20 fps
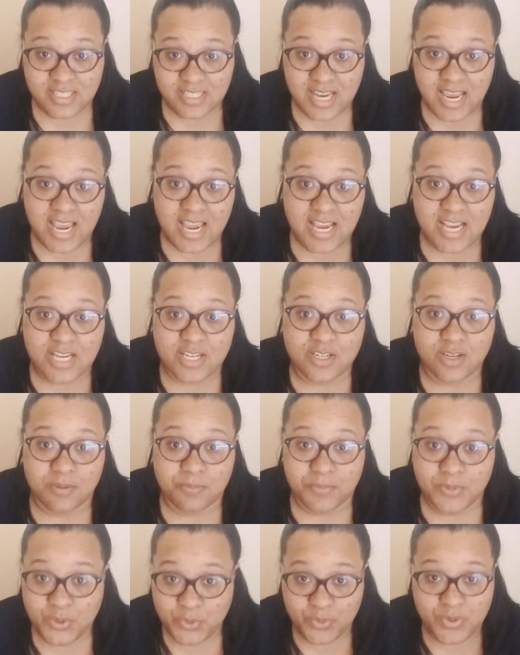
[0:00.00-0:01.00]
stage
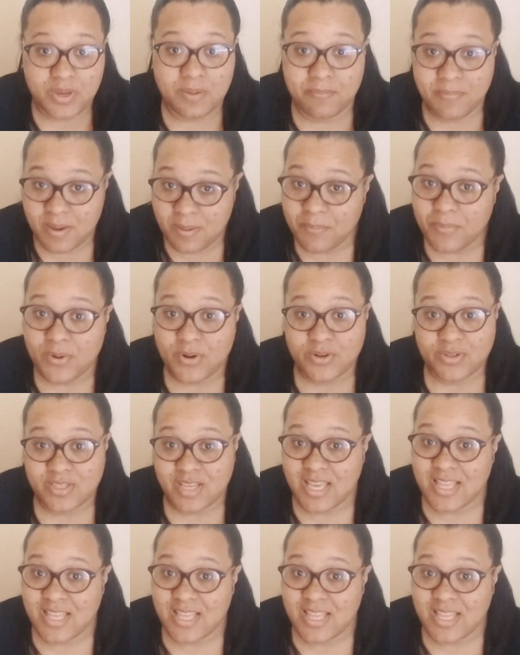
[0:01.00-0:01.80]
between members.